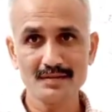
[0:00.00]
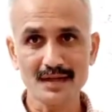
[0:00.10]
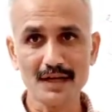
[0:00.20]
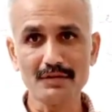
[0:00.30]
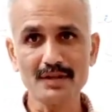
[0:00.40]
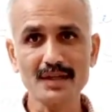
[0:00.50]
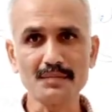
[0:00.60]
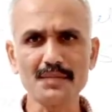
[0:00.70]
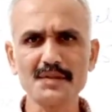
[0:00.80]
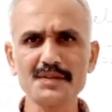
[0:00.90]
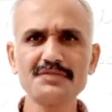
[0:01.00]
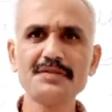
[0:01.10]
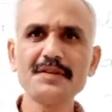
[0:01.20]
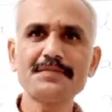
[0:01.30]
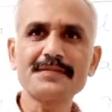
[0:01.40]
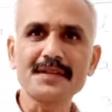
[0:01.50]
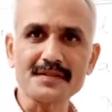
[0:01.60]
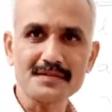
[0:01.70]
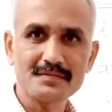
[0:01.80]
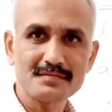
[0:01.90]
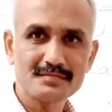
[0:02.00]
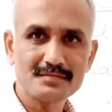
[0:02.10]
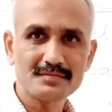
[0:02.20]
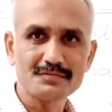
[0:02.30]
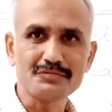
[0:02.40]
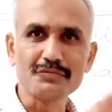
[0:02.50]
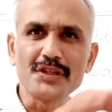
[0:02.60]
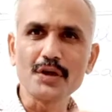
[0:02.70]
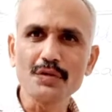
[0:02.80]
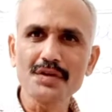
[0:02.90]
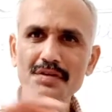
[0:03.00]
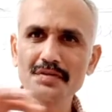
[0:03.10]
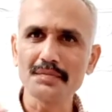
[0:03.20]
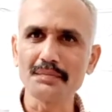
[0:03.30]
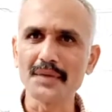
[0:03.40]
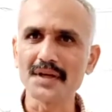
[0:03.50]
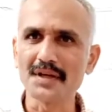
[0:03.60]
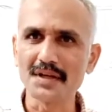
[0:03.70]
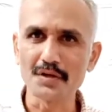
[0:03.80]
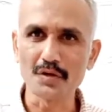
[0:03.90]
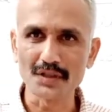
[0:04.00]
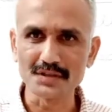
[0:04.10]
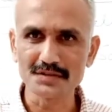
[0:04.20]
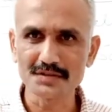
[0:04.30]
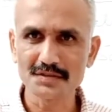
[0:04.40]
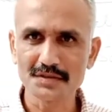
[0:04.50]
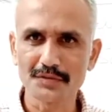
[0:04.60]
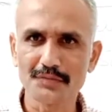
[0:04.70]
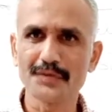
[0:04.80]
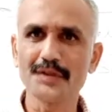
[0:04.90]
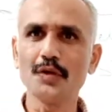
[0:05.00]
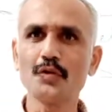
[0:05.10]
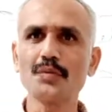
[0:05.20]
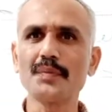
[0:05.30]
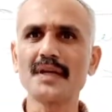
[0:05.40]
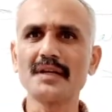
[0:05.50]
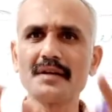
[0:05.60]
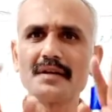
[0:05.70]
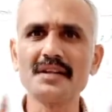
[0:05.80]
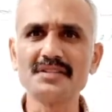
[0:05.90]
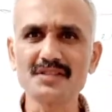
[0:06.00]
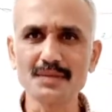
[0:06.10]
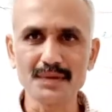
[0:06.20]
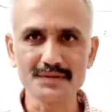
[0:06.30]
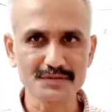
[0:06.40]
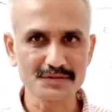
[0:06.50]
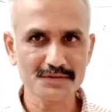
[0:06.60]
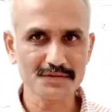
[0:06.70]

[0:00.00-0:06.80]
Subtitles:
I will come swifter without making noise, without making disturbance.